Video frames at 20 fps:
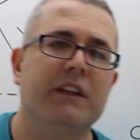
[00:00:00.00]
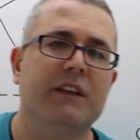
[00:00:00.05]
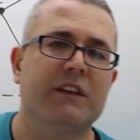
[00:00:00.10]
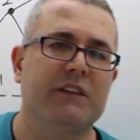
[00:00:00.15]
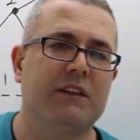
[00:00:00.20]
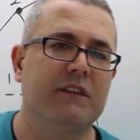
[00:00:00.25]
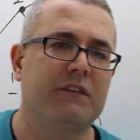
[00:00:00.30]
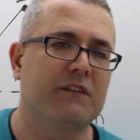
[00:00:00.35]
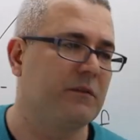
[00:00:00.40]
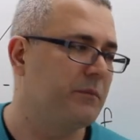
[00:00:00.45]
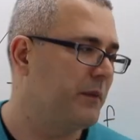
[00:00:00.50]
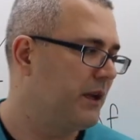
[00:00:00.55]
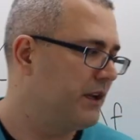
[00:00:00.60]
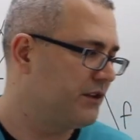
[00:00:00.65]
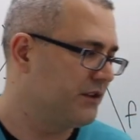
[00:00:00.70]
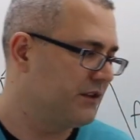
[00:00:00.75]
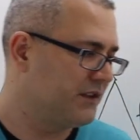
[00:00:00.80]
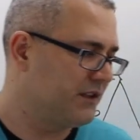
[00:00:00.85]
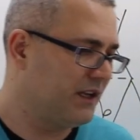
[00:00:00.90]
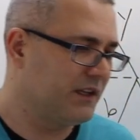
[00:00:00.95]
in this
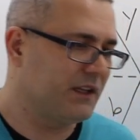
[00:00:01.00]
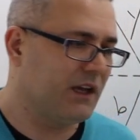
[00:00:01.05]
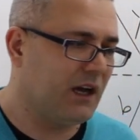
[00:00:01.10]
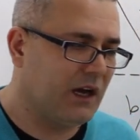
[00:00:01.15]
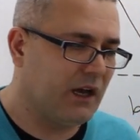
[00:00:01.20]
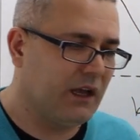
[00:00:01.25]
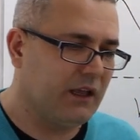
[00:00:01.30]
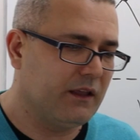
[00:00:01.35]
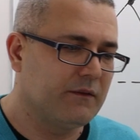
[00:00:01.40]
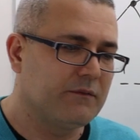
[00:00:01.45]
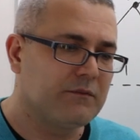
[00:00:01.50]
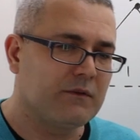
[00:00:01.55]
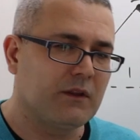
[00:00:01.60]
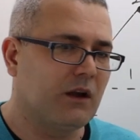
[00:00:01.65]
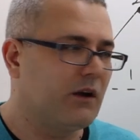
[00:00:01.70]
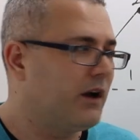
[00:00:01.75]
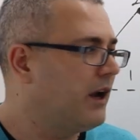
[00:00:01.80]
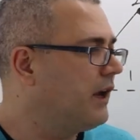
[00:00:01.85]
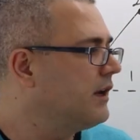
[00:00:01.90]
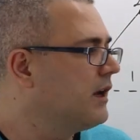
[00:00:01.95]
information set I.
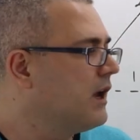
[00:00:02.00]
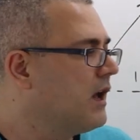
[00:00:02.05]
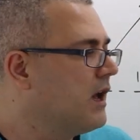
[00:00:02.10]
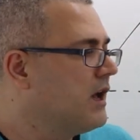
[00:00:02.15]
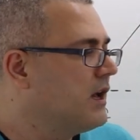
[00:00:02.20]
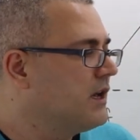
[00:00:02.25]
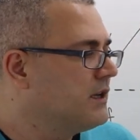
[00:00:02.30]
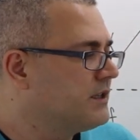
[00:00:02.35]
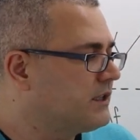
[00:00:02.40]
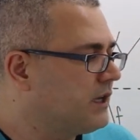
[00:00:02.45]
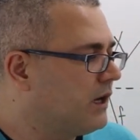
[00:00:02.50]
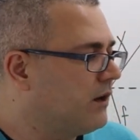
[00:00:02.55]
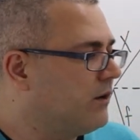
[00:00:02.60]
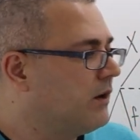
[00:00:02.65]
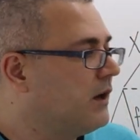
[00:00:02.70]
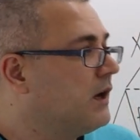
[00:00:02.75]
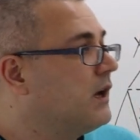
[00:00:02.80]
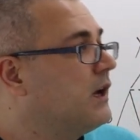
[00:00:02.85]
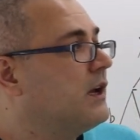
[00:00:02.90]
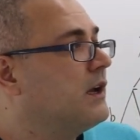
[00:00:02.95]
All right?
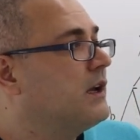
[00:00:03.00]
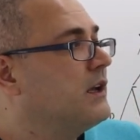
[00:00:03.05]
So